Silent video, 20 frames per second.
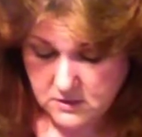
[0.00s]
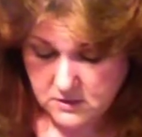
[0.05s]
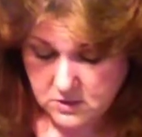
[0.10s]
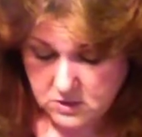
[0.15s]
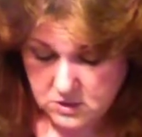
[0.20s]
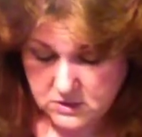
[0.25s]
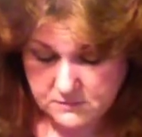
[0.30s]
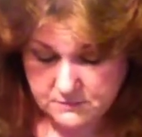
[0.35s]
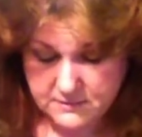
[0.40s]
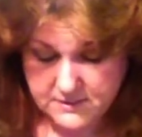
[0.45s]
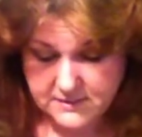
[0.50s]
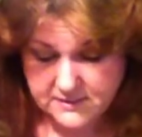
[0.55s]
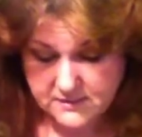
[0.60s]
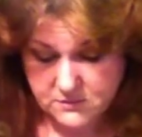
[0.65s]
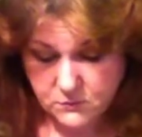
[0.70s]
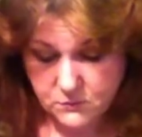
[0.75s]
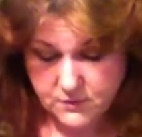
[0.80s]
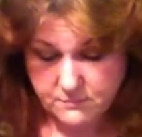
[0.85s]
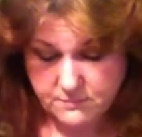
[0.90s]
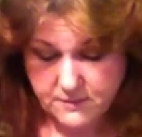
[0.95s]
just because
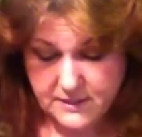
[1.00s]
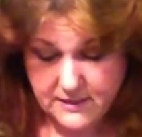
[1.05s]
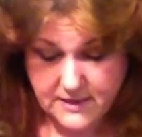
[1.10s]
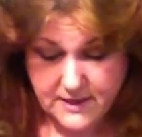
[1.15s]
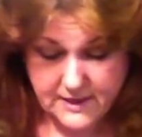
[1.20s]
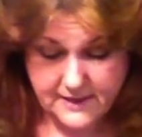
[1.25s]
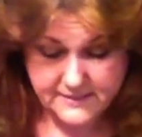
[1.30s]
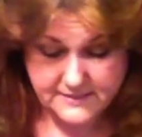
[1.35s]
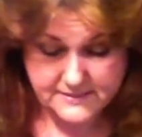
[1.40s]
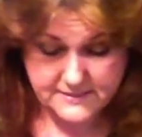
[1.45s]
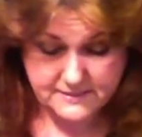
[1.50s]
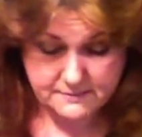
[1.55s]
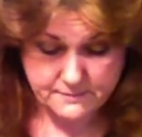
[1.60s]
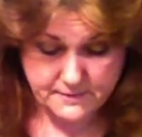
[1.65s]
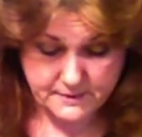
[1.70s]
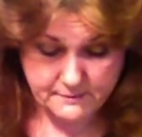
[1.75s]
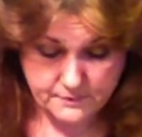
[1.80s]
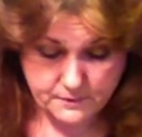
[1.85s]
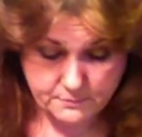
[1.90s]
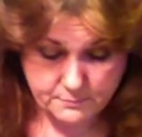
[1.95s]
it would be nice to be
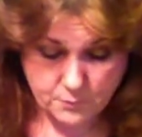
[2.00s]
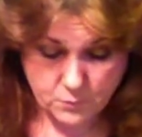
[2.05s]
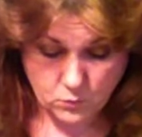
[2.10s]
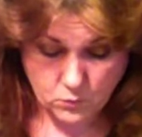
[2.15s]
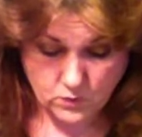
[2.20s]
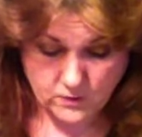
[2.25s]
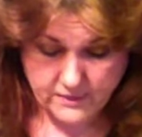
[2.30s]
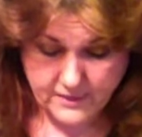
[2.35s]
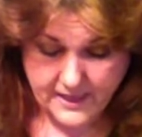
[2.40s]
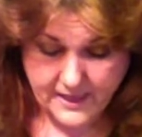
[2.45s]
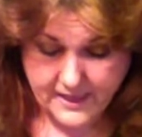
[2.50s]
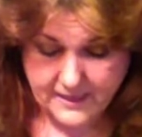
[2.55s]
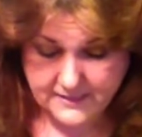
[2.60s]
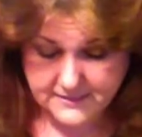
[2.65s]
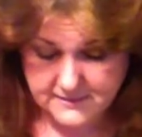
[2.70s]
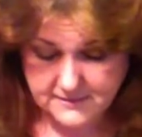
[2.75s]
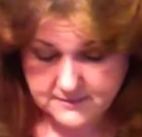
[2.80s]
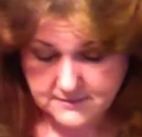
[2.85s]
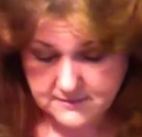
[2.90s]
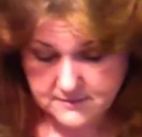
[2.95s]
able to pour
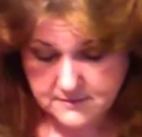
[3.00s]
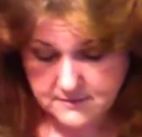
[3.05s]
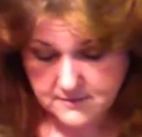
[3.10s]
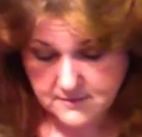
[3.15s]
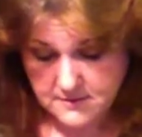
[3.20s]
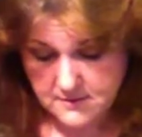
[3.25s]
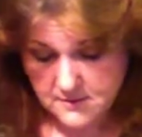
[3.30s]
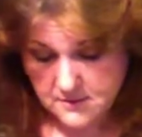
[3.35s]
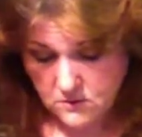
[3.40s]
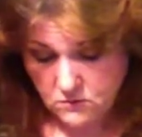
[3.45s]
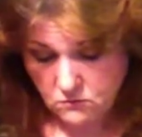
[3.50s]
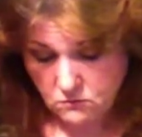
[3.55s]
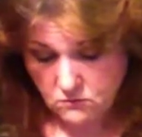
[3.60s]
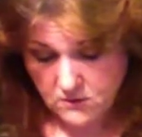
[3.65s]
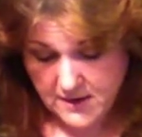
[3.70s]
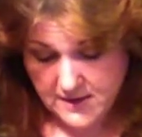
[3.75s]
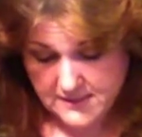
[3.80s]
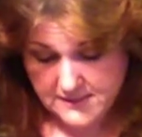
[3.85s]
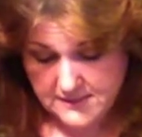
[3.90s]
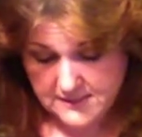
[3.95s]
that
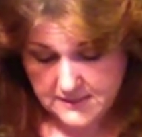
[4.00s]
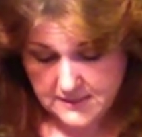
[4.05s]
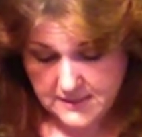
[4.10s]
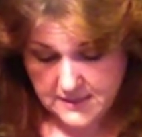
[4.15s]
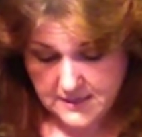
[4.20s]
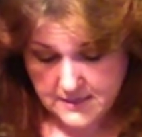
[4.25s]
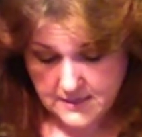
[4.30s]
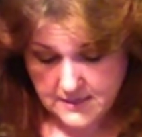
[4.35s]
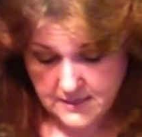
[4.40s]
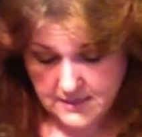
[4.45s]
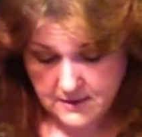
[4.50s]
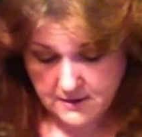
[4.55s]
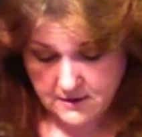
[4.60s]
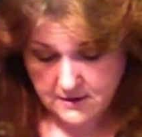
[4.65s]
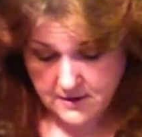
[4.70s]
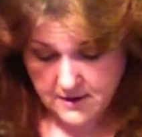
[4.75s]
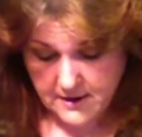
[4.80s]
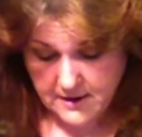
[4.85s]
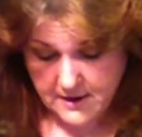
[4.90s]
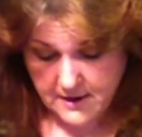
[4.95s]
resin in here
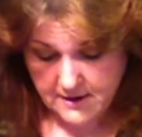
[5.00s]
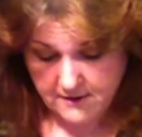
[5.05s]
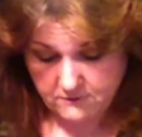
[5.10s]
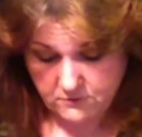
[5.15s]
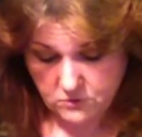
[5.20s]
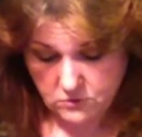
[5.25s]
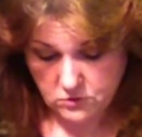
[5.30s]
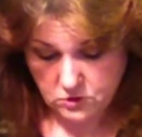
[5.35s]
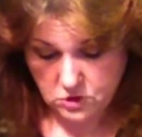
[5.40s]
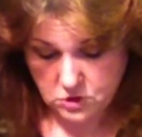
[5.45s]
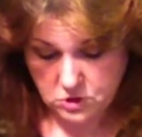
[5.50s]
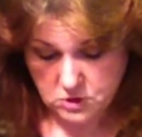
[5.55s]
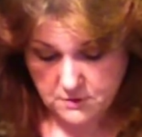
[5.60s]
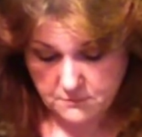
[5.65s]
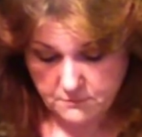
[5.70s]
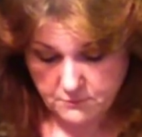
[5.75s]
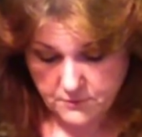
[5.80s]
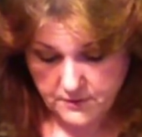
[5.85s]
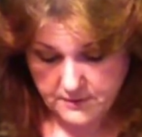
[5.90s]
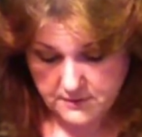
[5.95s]
and have little
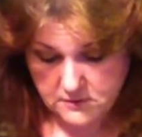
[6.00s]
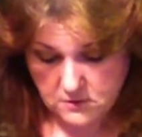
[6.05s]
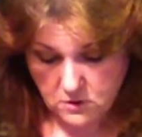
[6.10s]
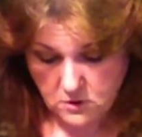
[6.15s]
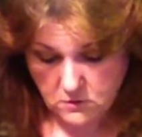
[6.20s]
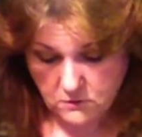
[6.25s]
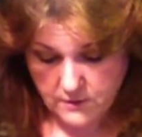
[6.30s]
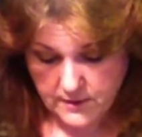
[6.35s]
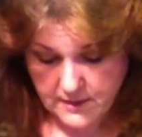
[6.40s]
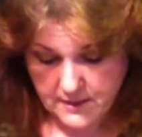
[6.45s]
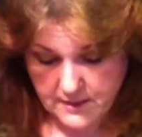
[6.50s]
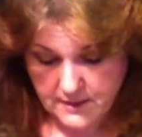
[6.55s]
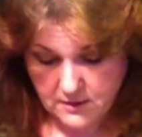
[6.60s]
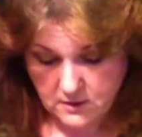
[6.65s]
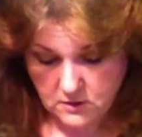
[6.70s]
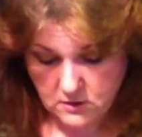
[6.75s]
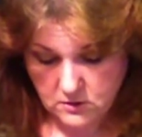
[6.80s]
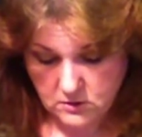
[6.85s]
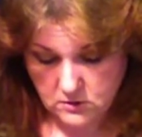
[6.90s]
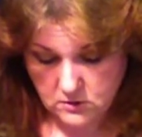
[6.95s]
jump rings already
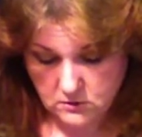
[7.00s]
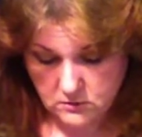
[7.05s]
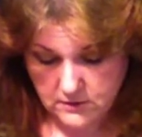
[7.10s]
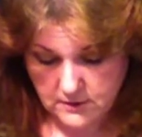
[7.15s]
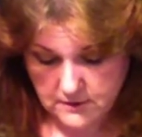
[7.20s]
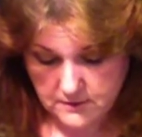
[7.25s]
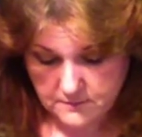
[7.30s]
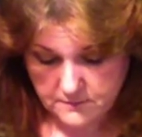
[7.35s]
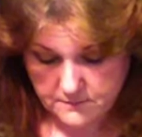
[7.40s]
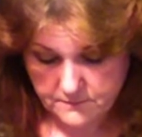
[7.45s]
included.